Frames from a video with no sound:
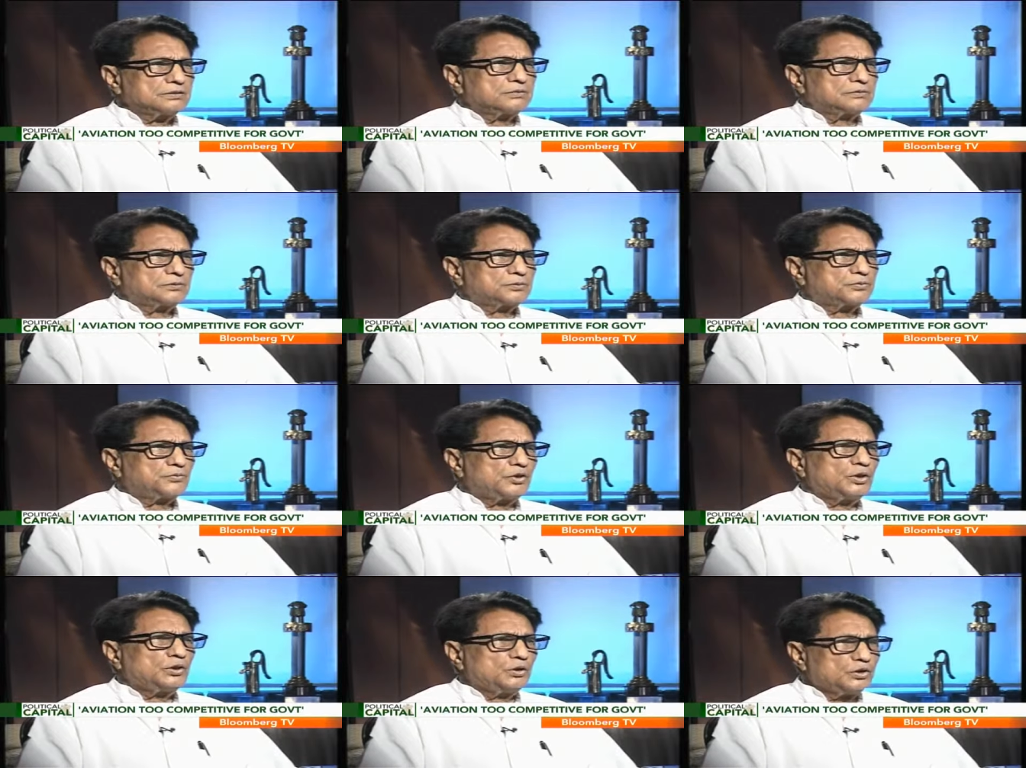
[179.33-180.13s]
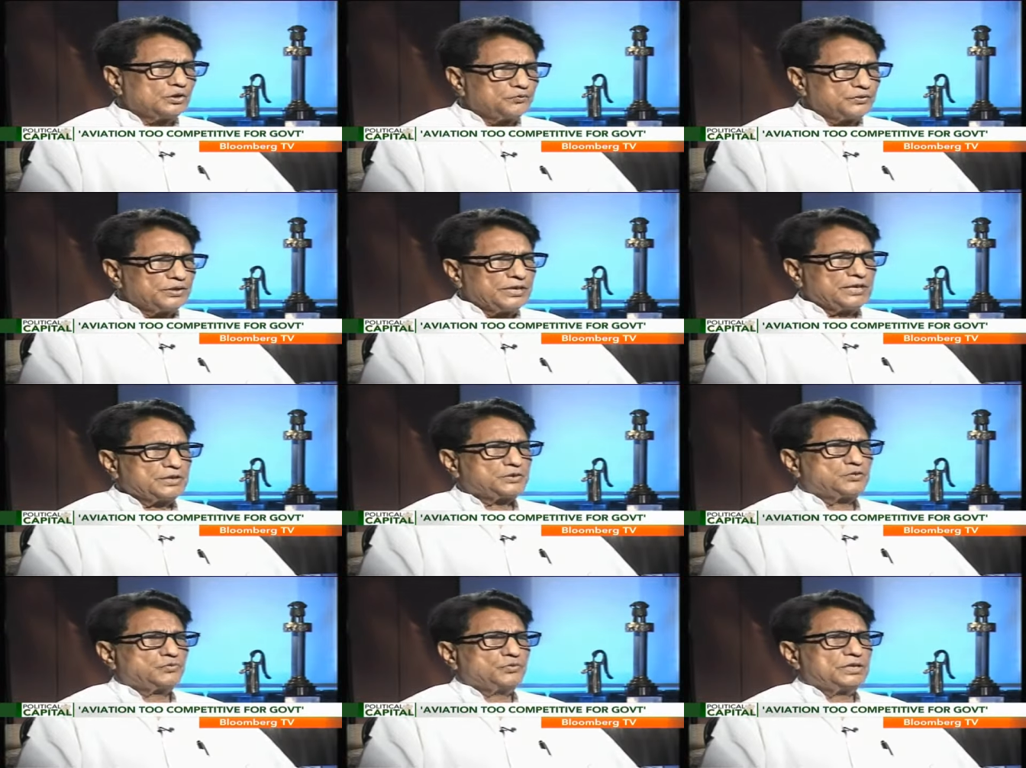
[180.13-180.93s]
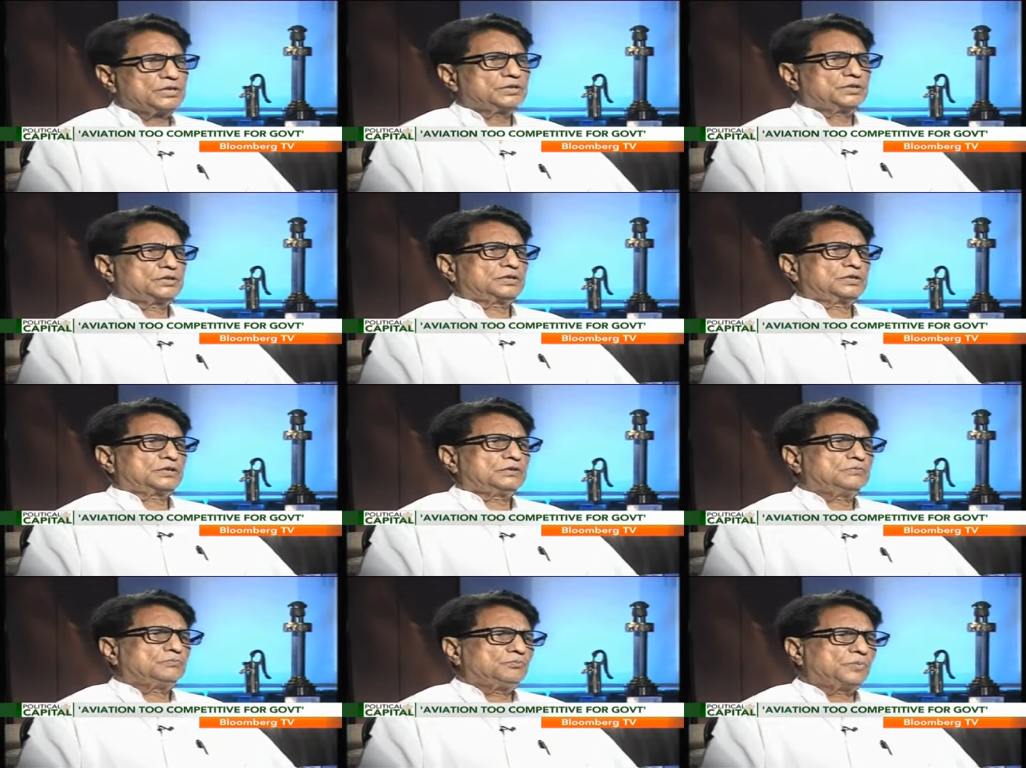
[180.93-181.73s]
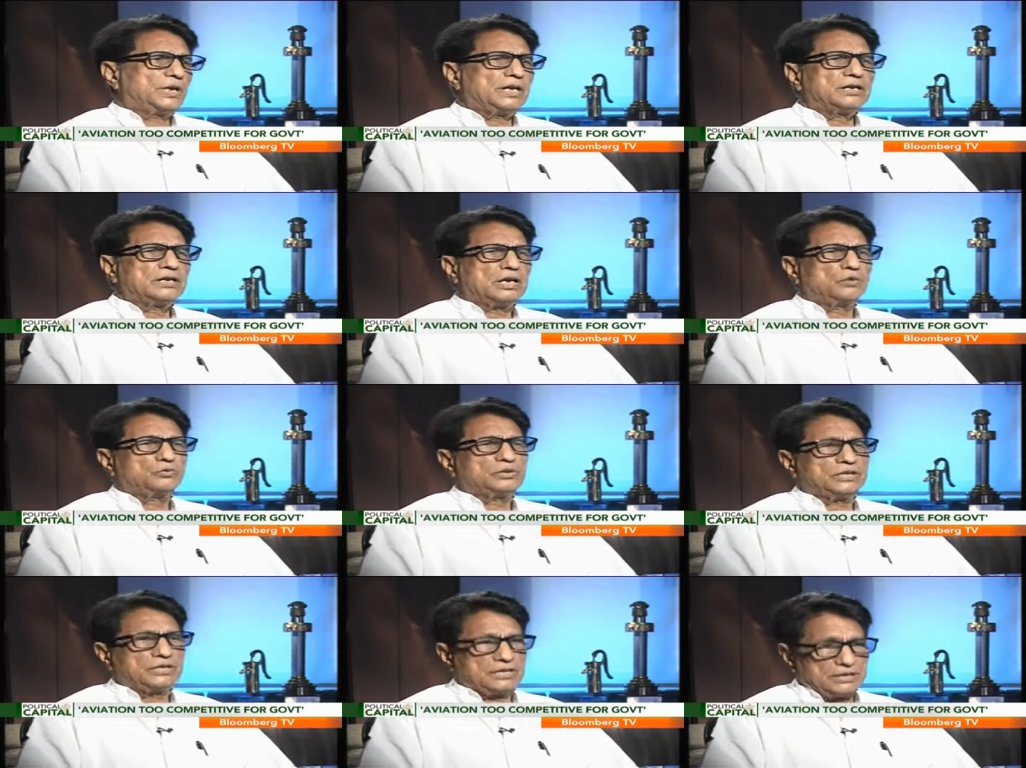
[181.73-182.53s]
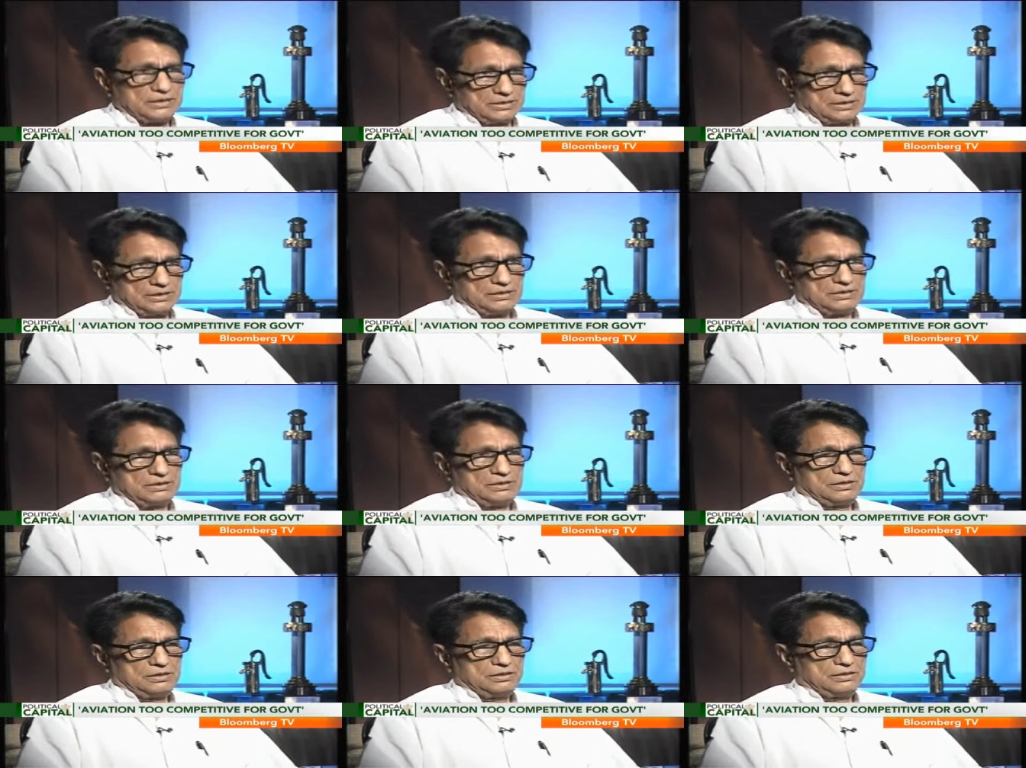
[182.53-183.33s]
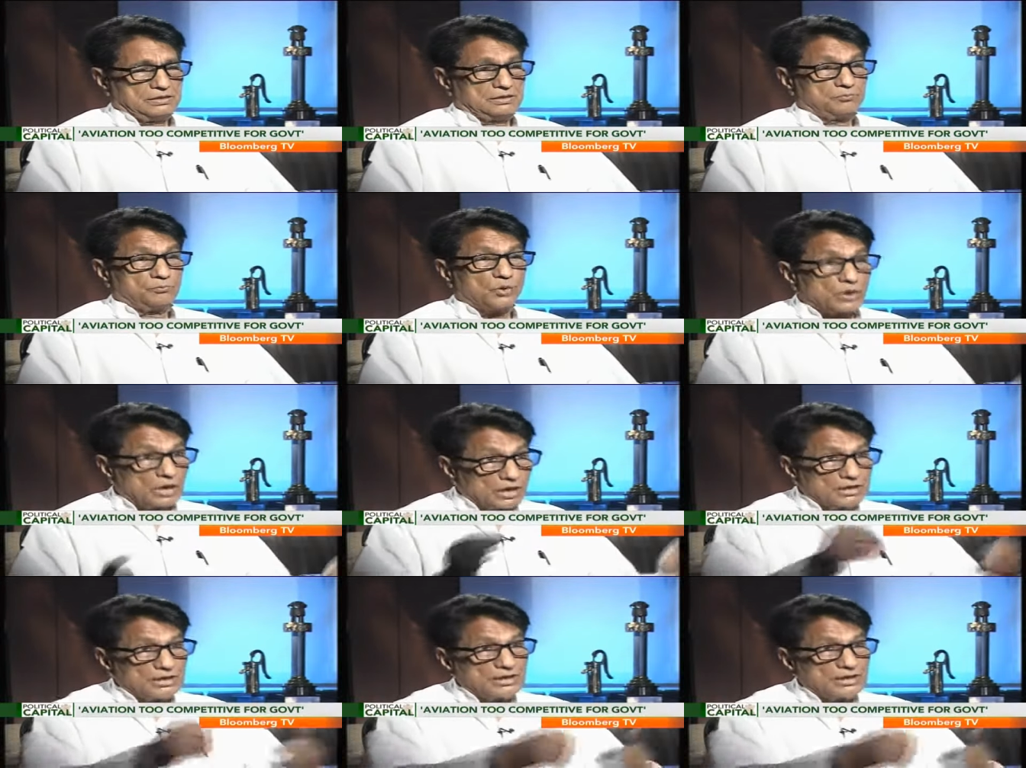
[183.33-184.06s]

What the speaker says: for a lot of things which bring down the morale